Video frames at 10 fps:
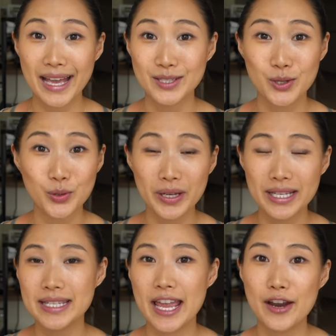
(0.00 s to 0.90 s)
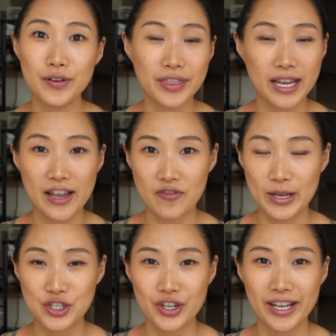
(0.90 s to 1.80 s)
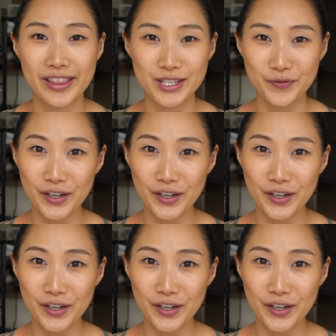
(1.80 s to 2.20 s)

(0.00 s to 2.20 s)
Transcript: As always, everything I've mentioned in this